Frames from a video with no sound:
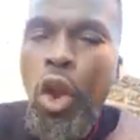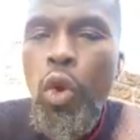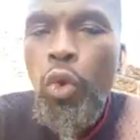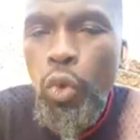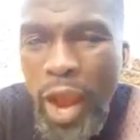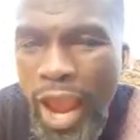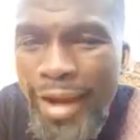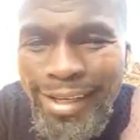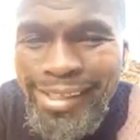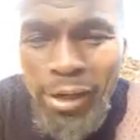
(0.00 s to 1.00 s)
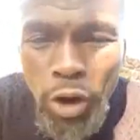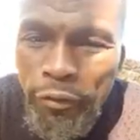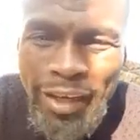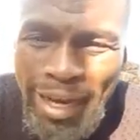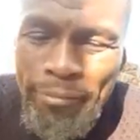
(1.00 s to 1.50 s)
where does the coffee
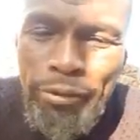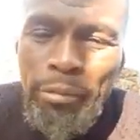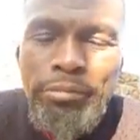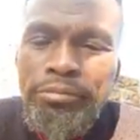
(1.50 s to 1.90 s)
come from?